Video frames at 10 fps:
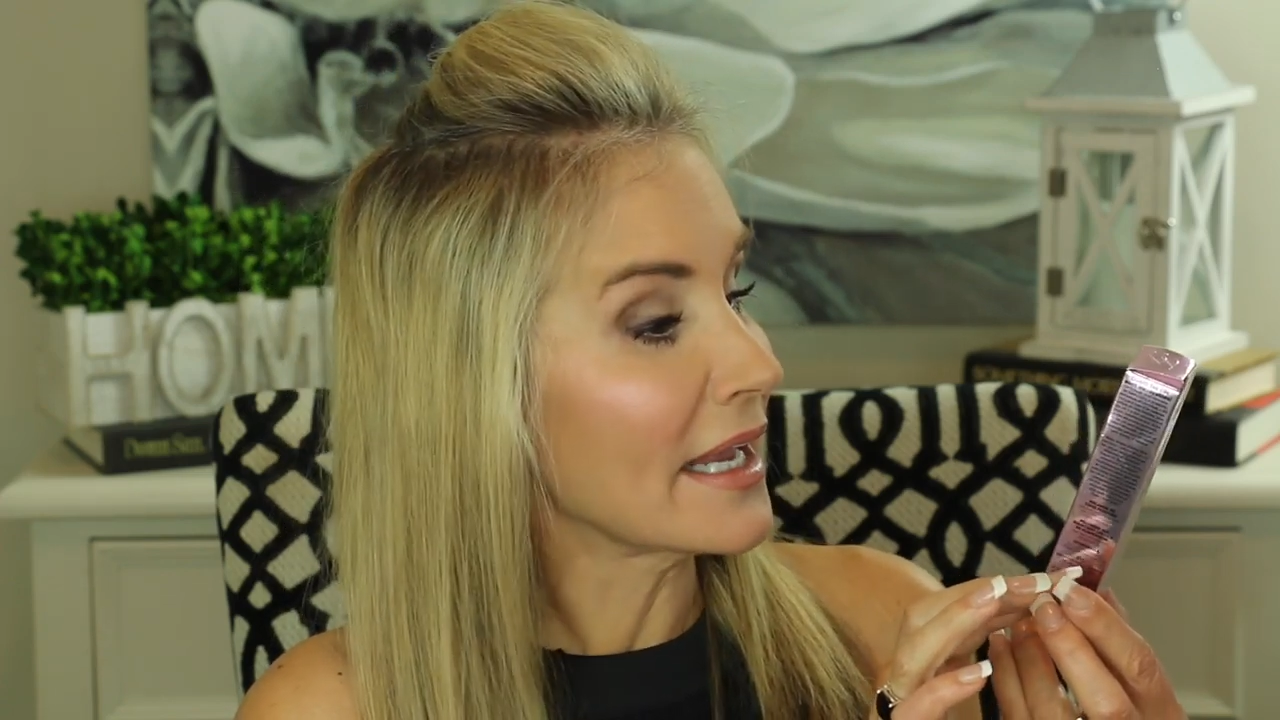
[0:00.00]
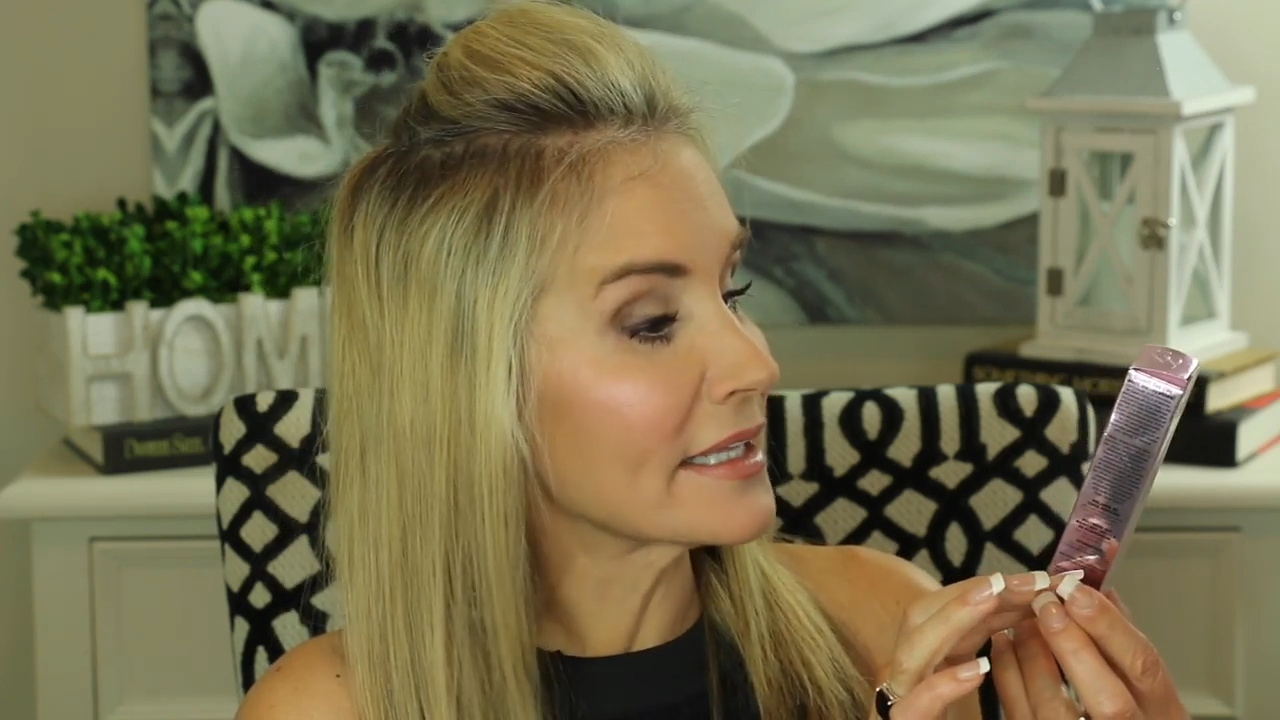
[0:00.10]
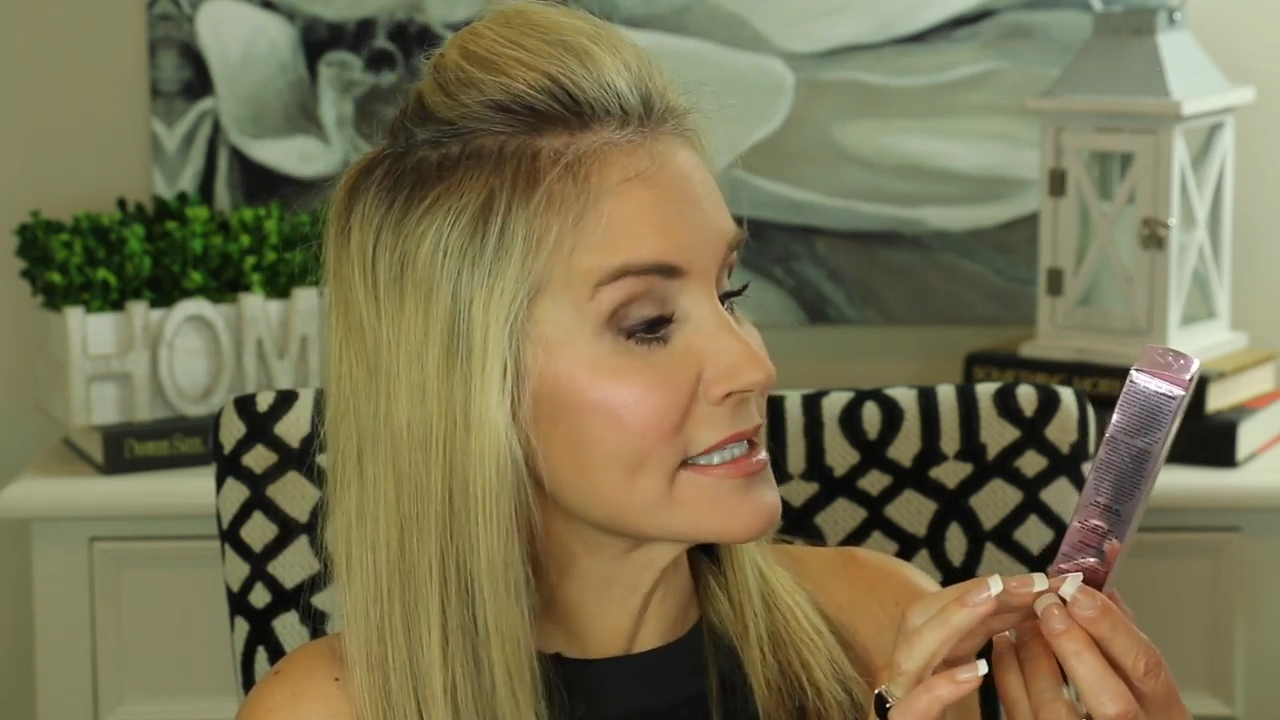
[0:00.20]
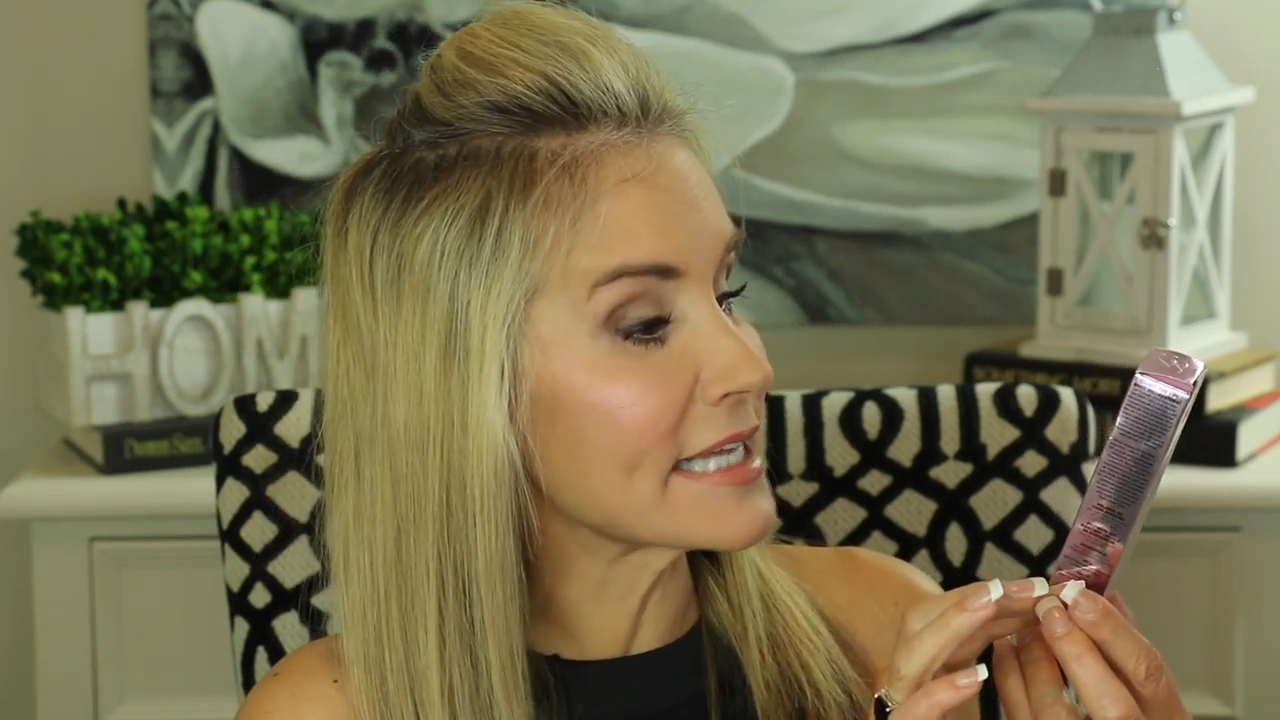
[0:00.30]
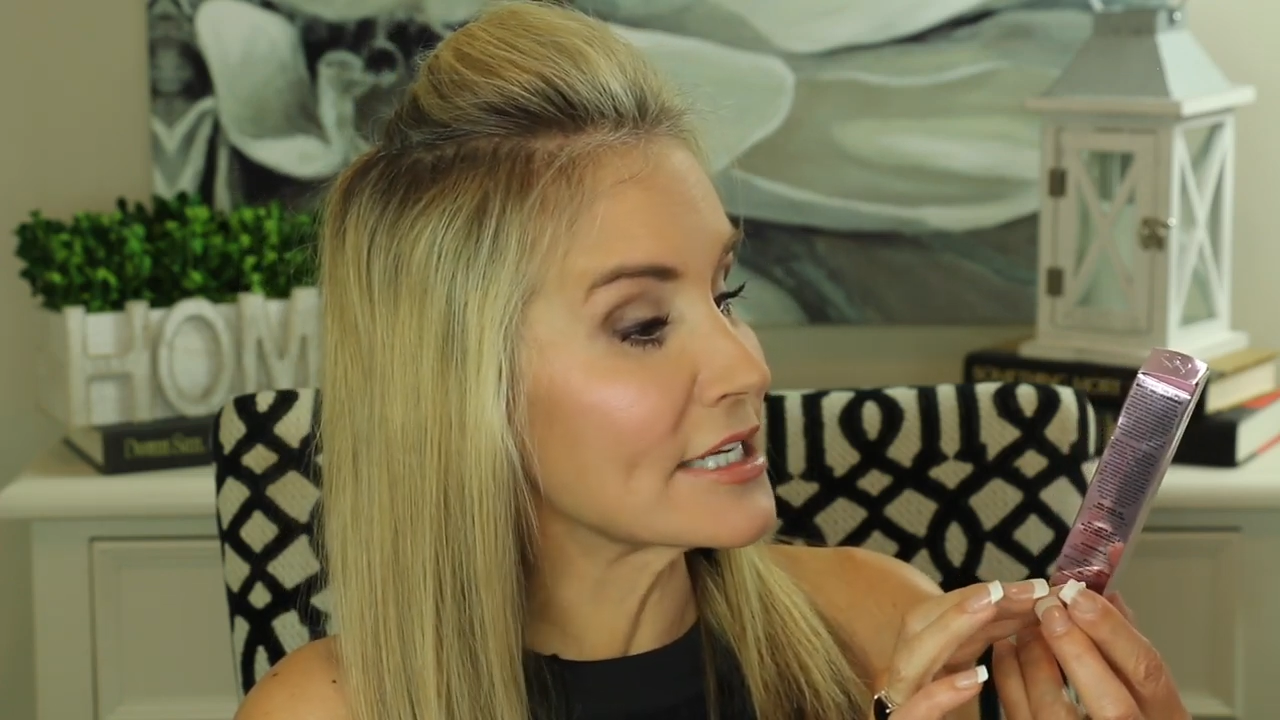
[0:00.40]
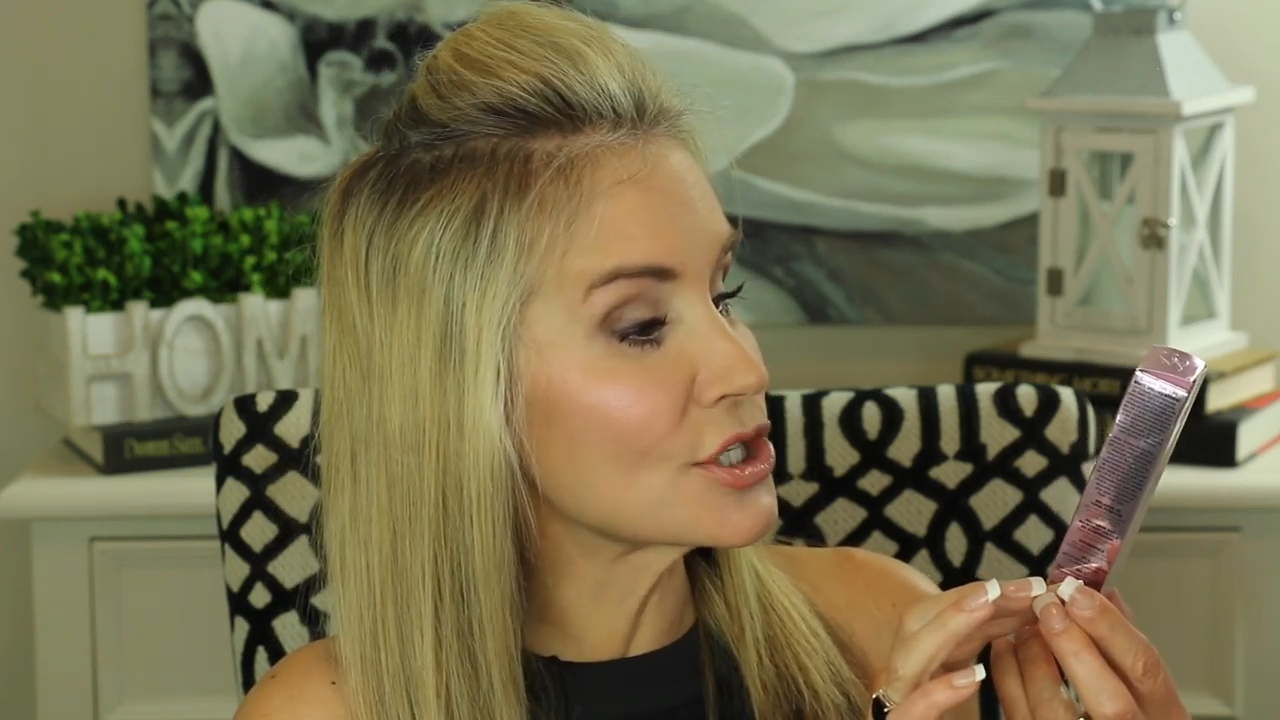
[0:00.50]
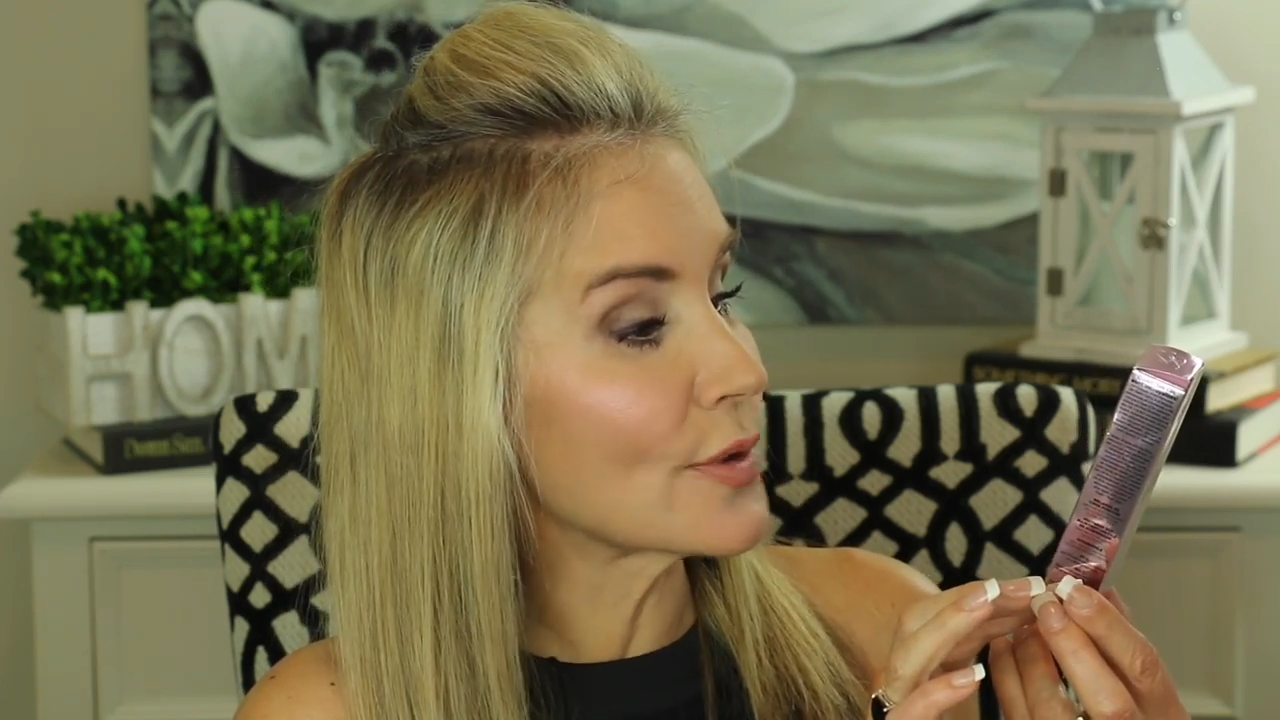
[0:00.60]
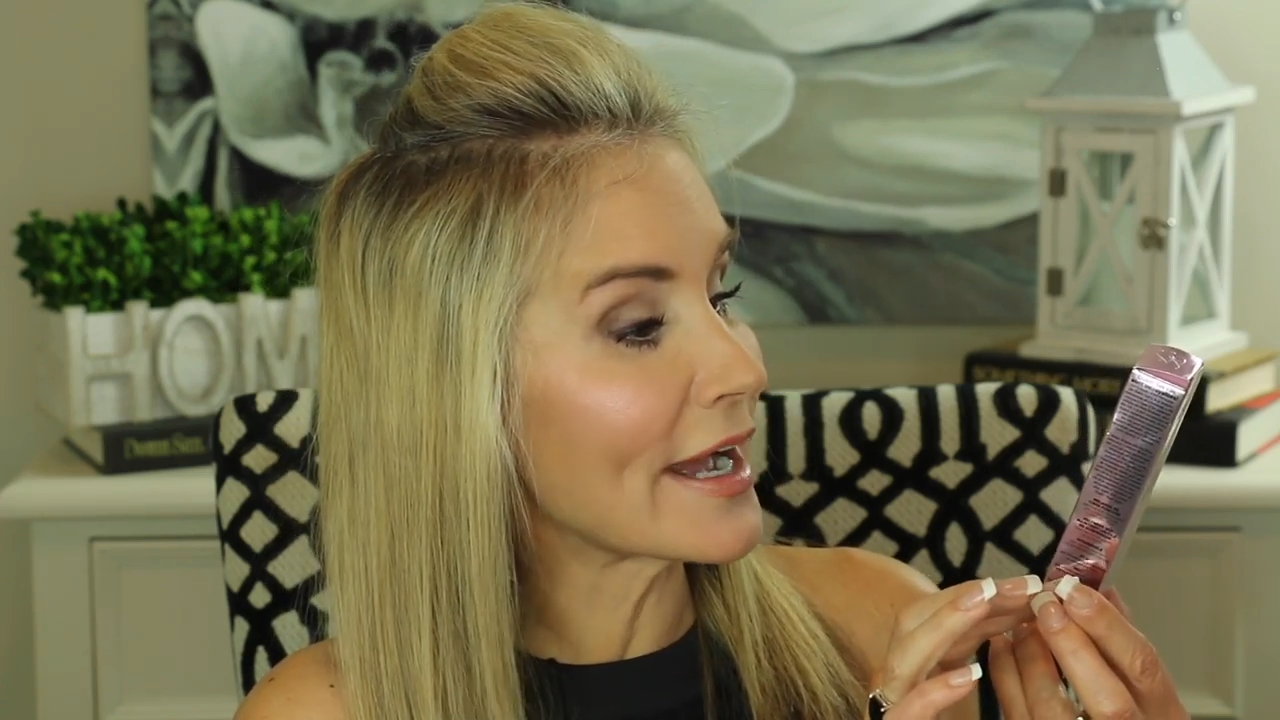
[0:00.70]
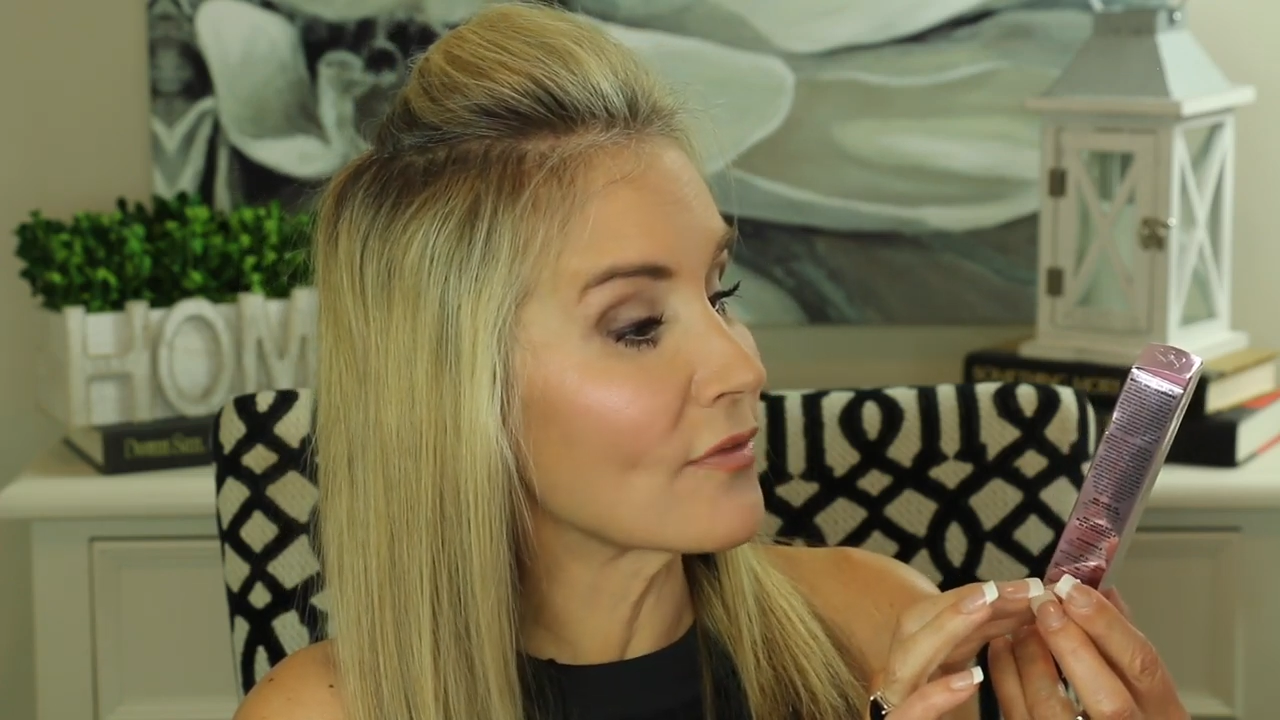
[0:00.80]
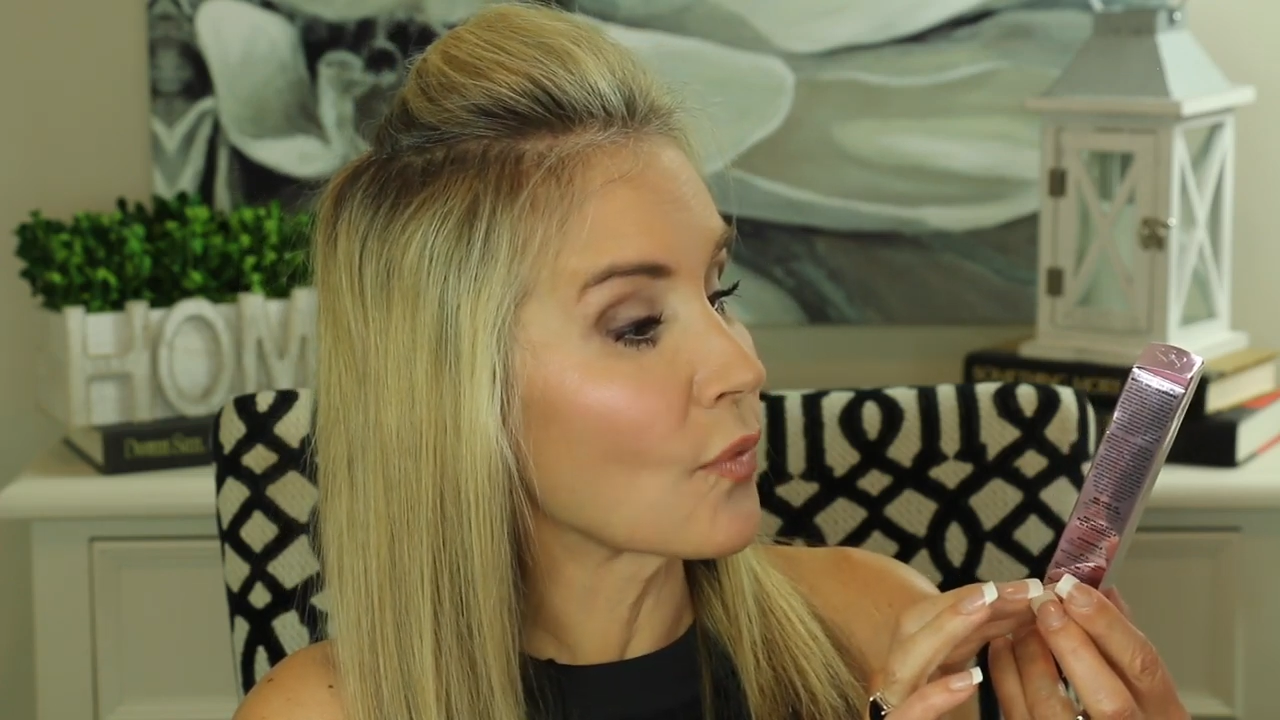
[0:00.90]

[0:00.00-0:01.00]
It says you have